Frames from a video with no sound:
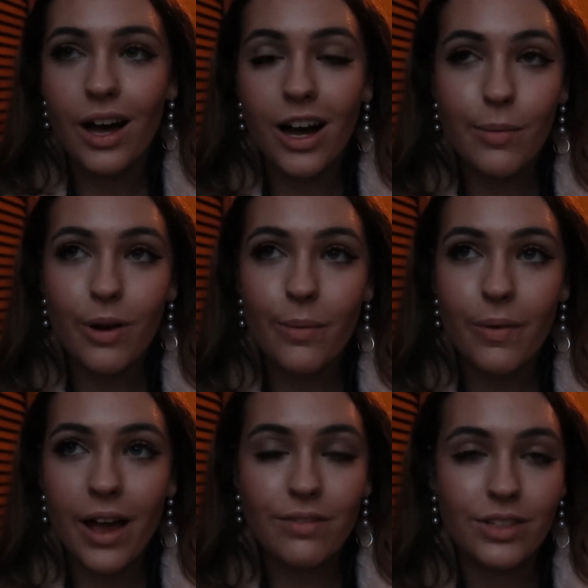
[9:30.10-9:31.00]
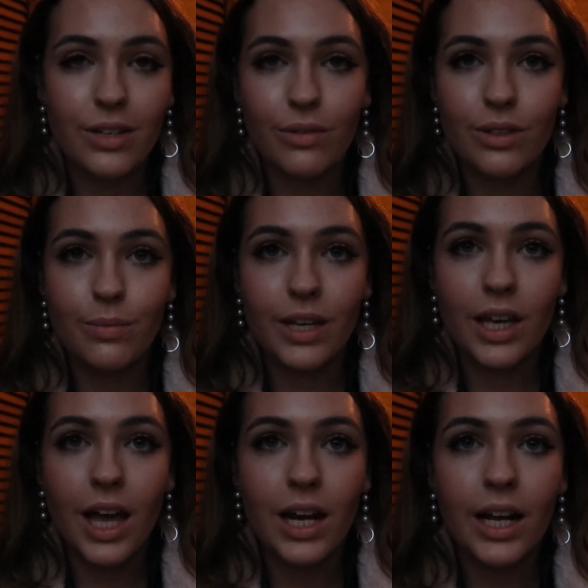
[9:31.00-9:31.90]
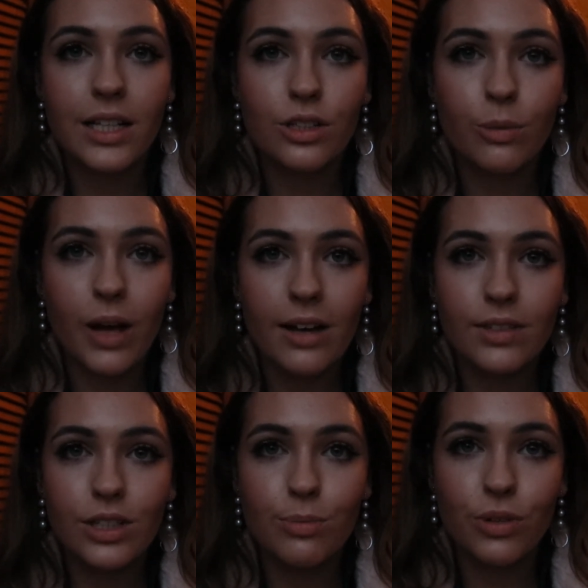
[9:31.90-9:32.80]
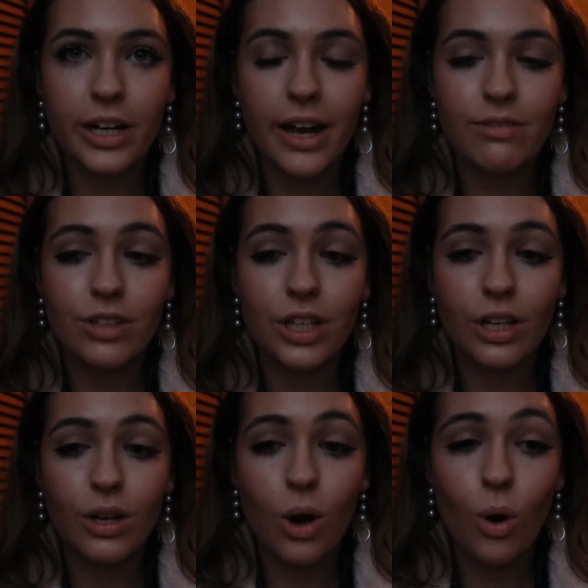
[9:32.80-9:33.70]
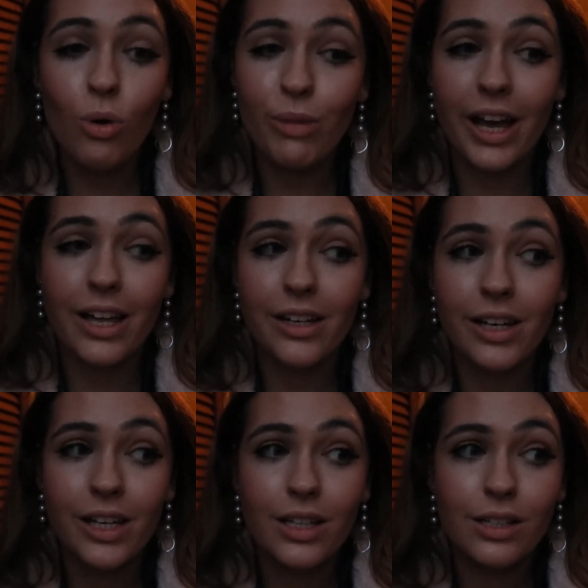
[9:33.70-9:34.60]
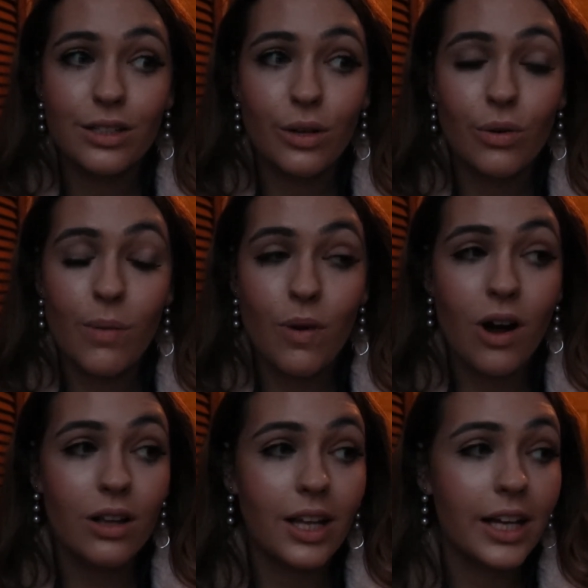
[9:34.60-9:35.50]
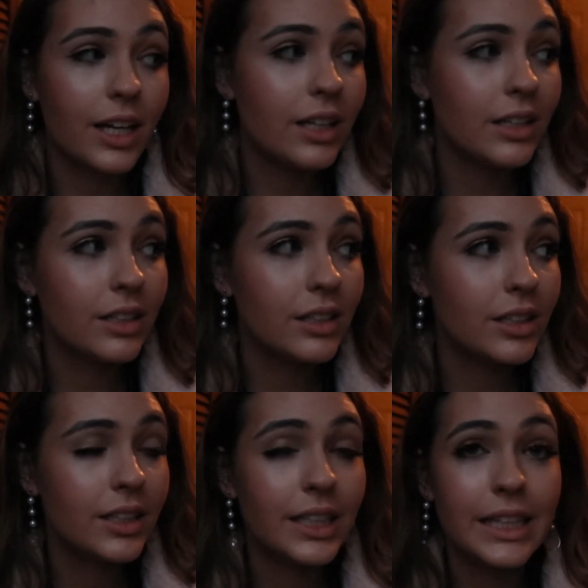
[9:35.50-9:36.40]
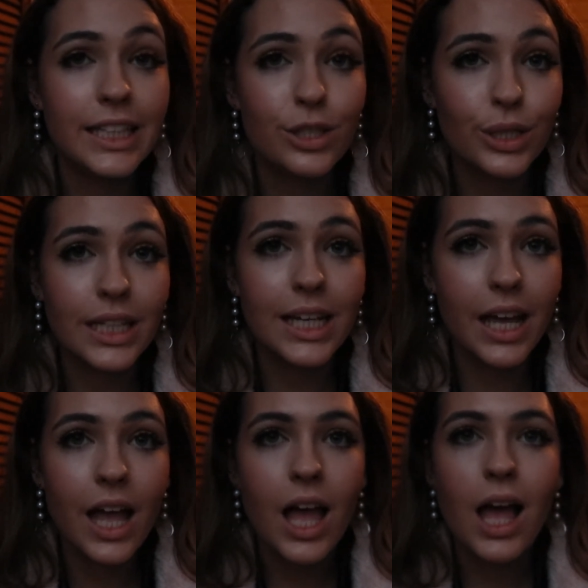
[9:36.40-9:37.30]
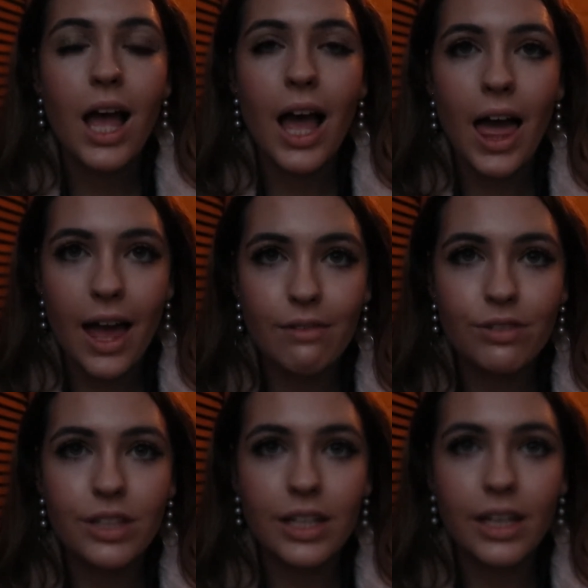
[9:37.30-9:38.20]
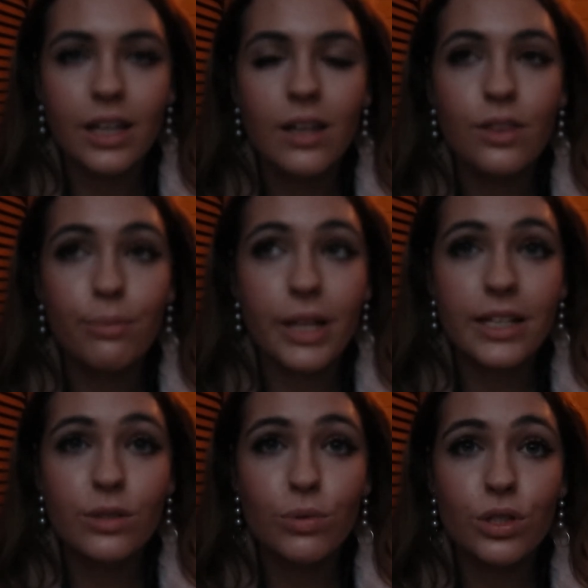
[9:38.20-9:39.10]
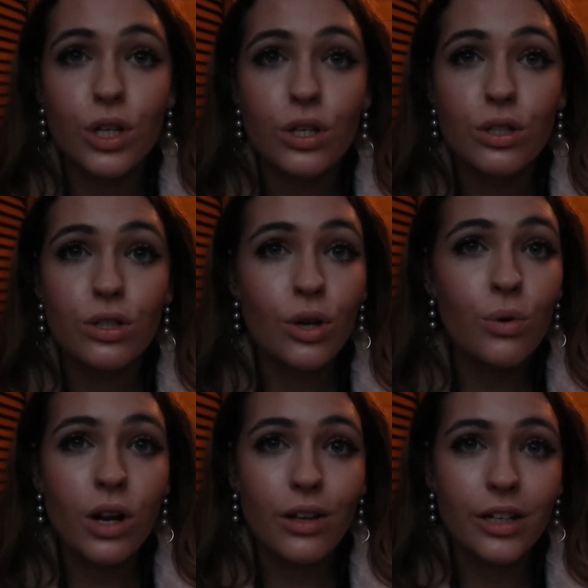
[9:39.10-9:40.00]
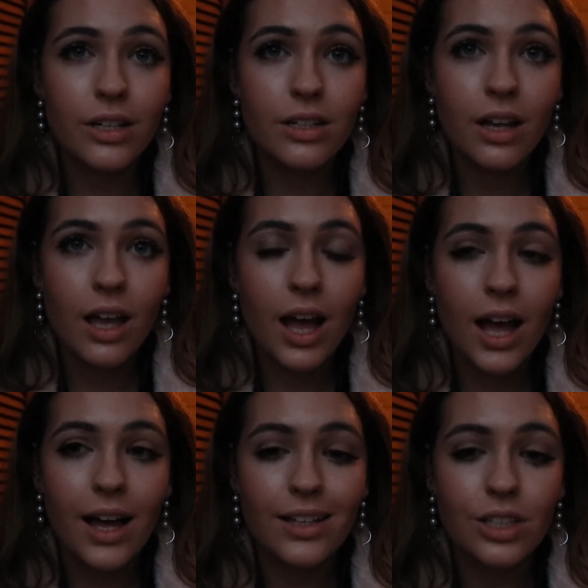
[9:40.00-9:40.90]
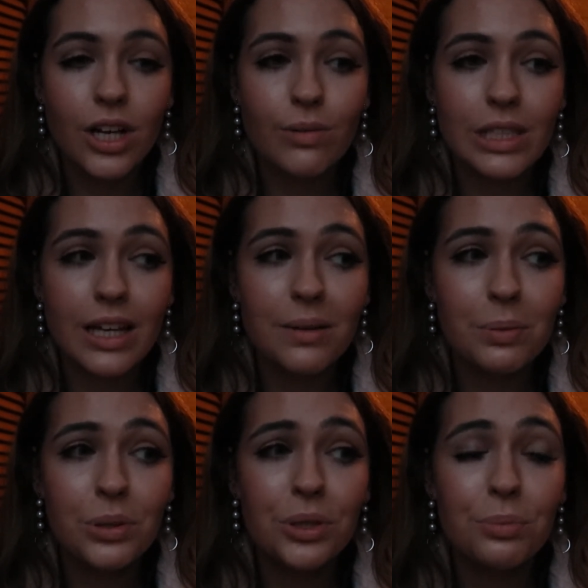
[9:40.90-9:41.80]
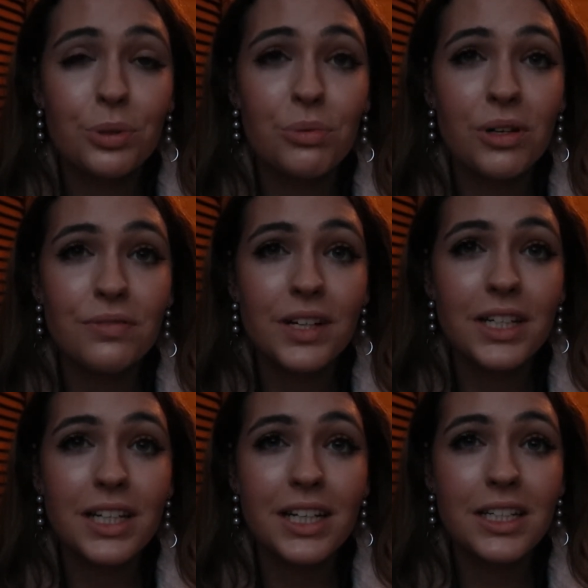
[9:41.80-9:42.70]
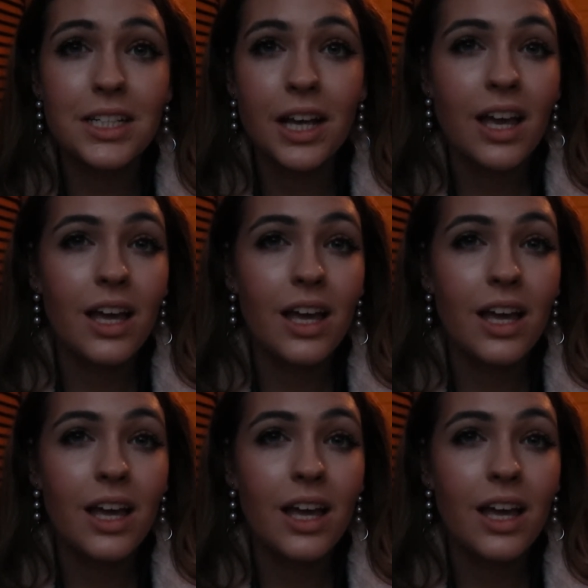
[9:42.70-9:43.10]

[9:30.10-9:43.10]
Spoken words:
I brought everything with me, and I ended up having to bring everything home again. So I brought like literally everything. The place was so cluttered, and I was like, but what if I need